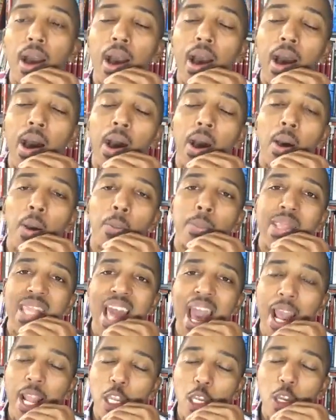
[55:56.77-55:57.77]
um,
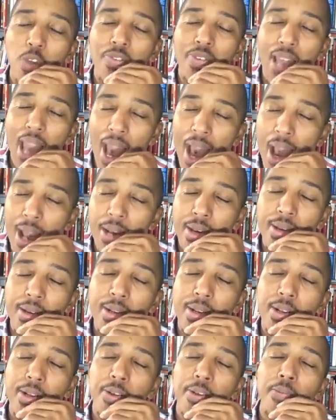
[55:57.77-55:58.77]
that you've got
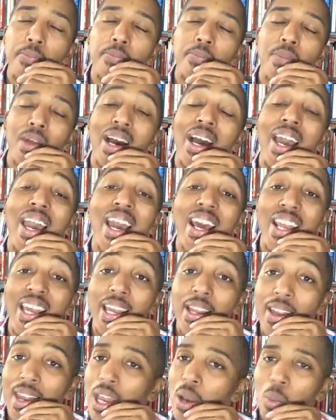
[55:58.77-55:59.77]
a
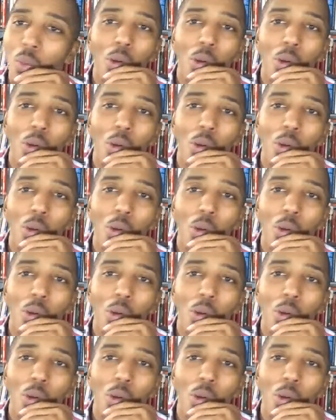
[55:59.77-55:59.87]
headache. It